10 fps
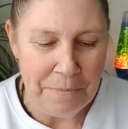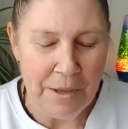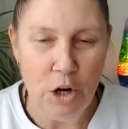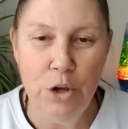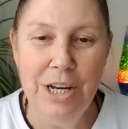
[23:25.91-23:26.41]

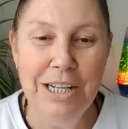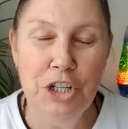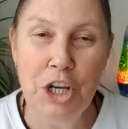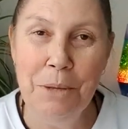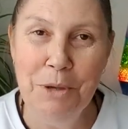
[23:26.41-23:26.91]
Learning
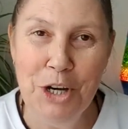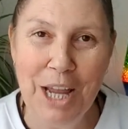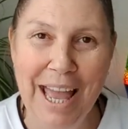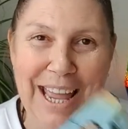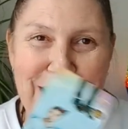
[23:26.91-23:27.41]
to
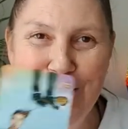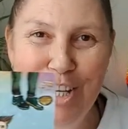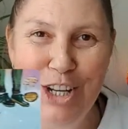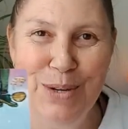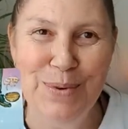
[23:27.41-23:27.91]
communicate in a
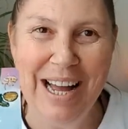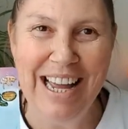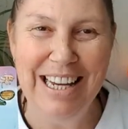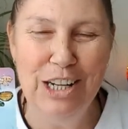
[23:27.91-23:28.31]
new way,